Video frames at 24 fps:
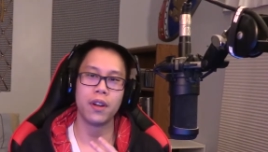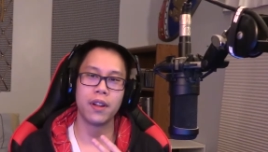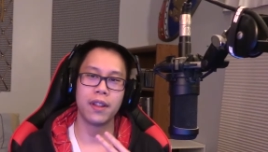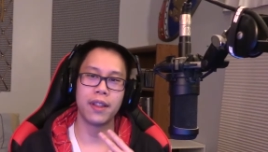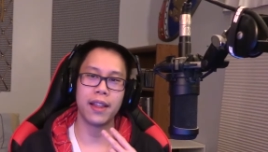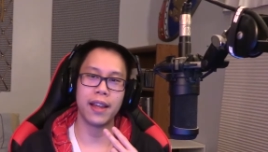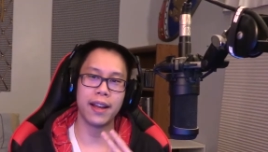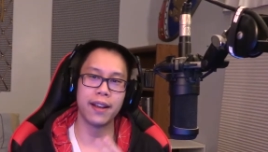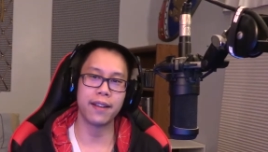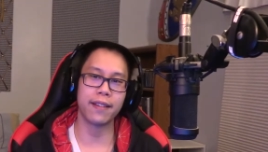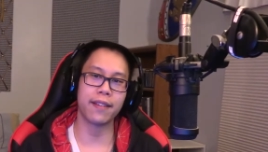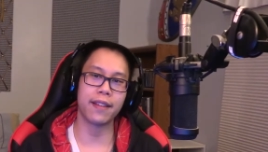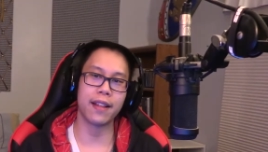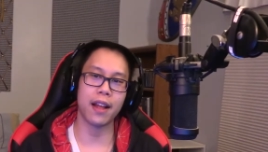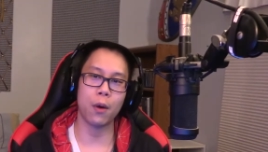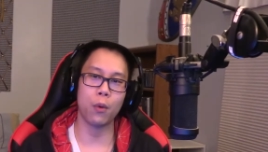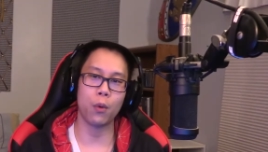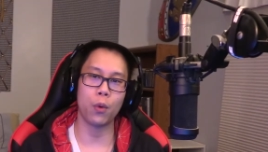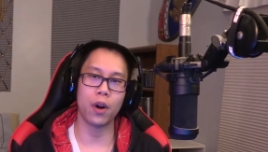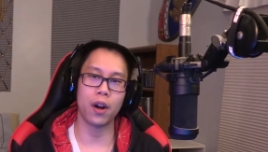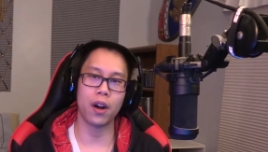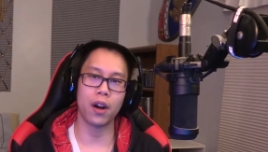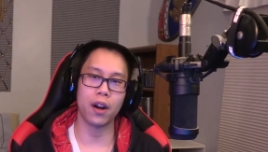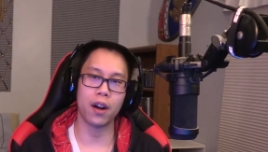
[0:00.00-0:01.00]
things that
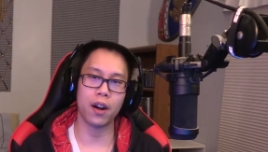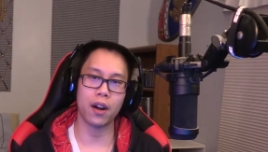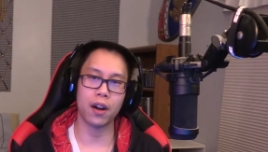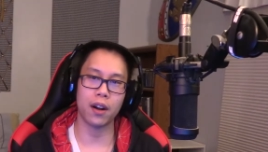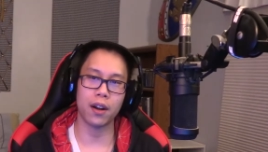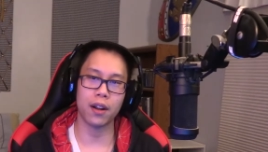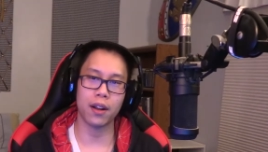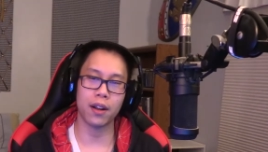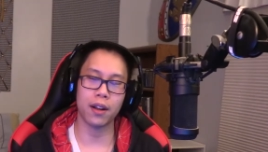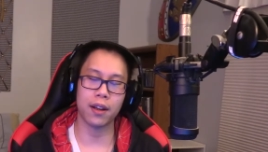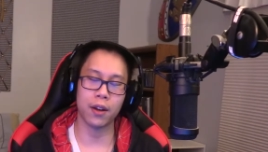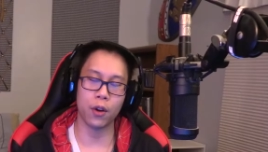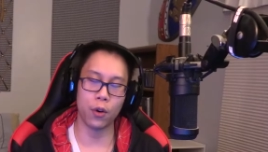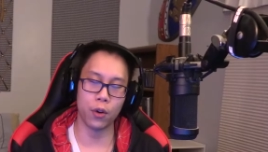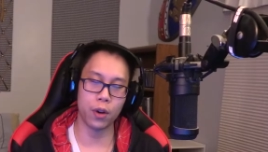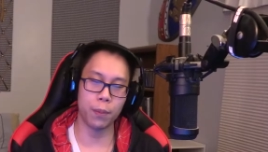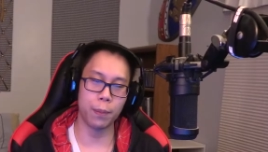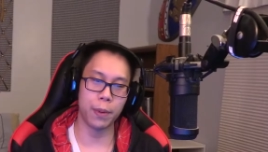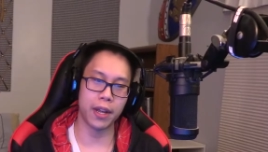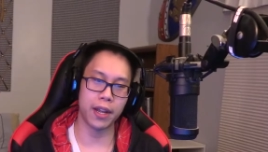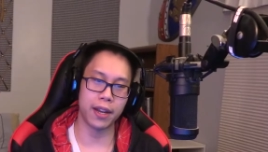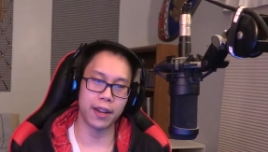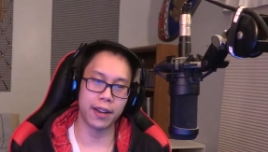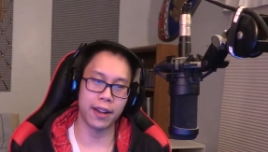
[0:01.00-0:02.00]
we're going to
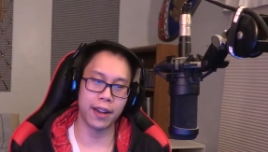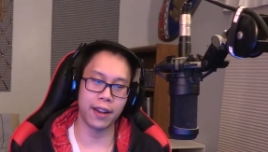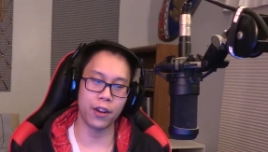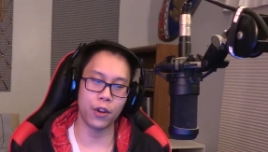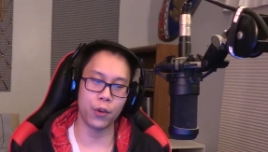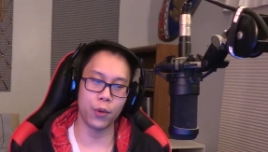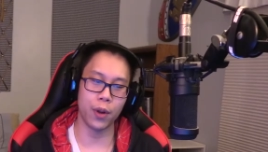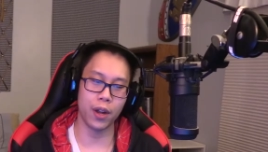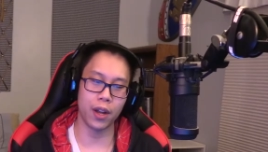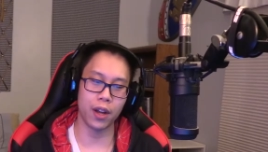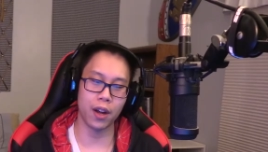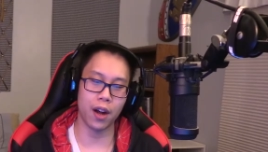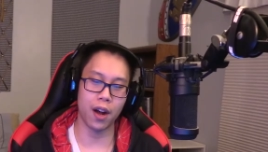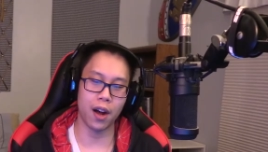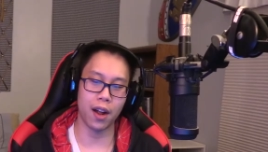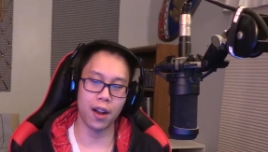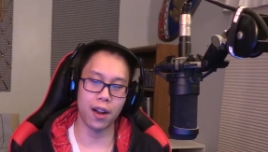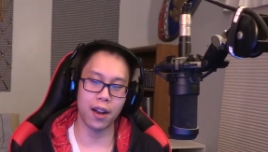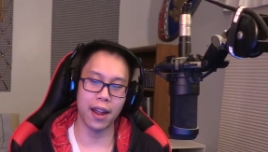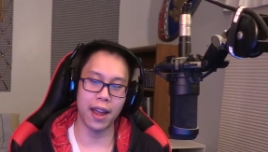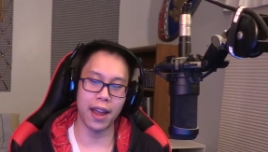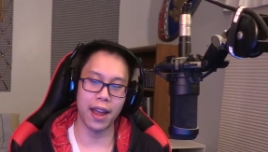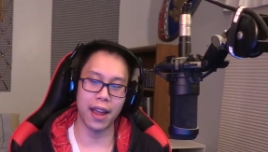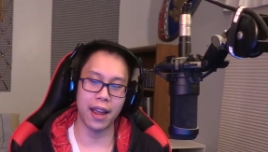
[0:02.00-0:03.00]
be continuing
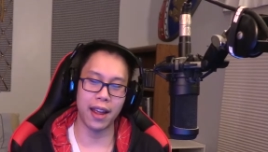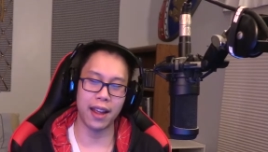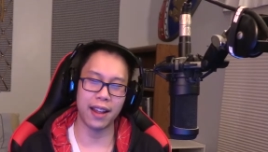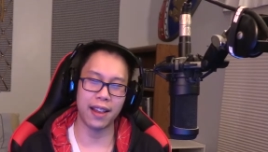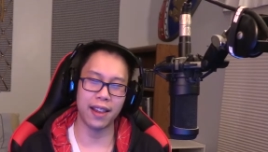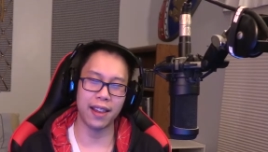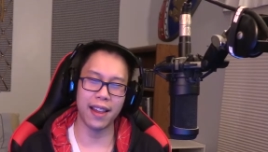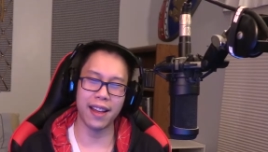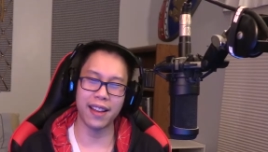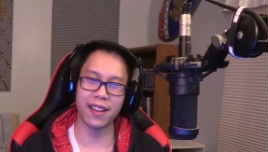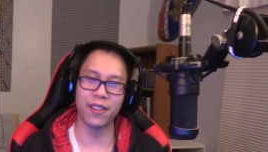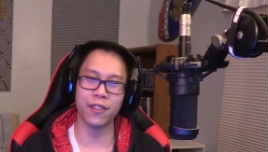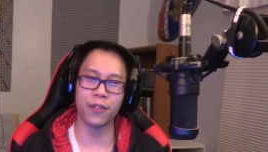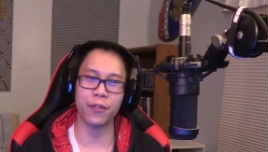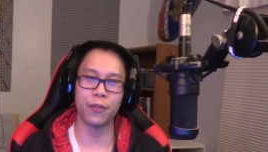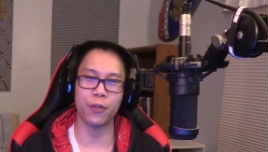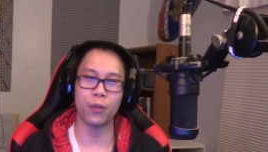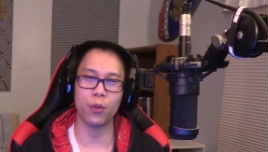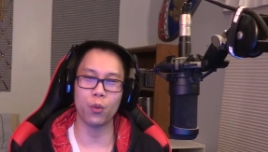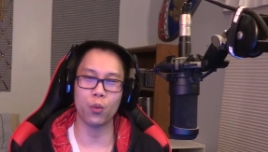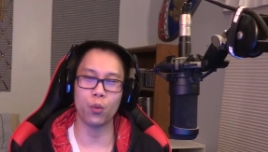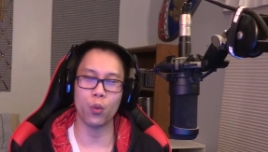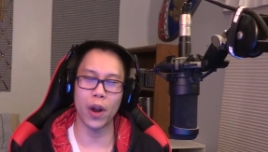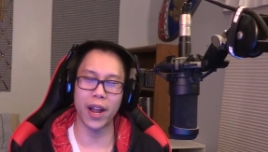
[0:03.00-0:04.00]
on a less
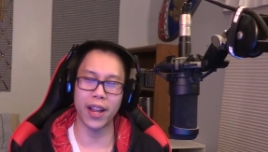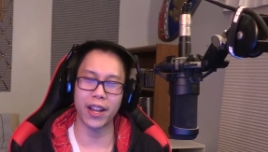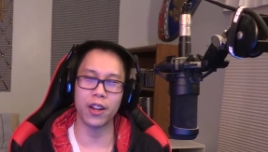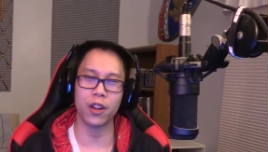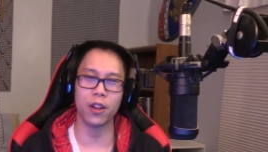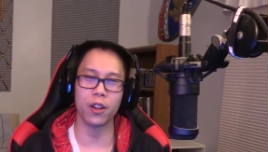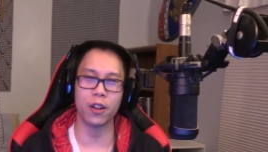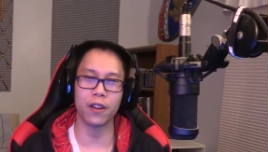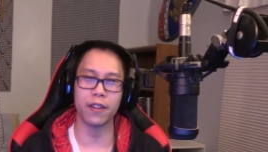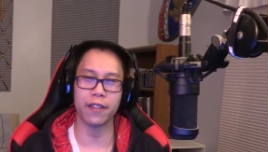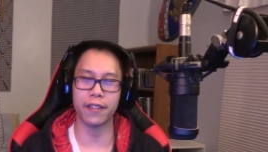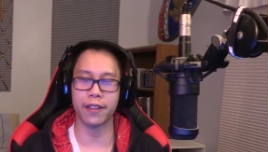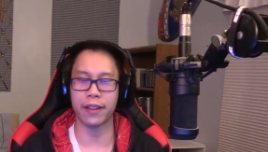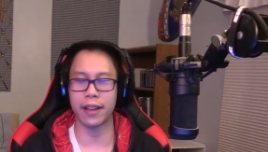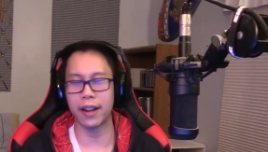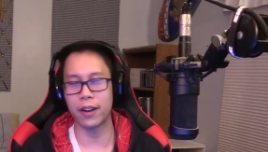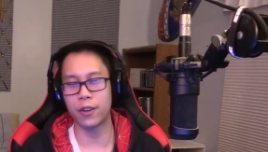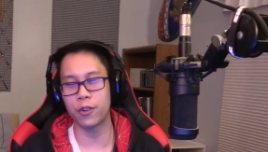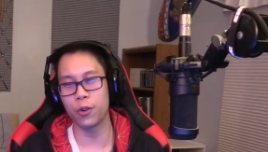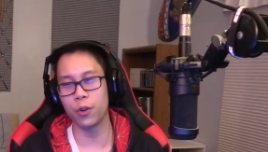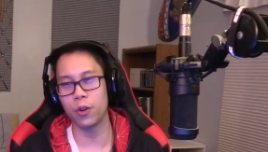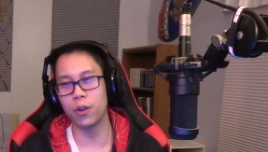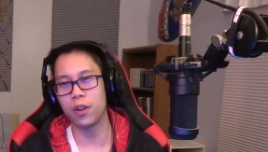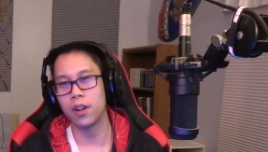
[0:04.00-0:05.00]
regular
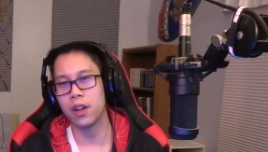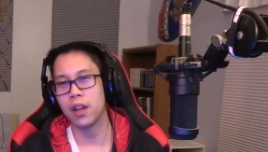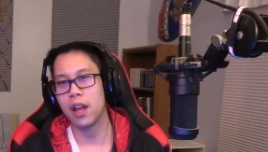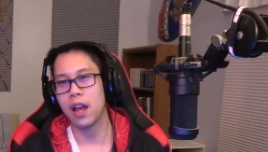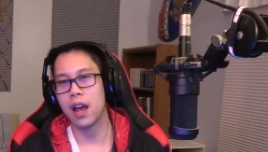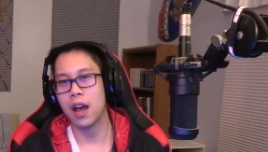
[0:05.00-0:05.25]
schedule,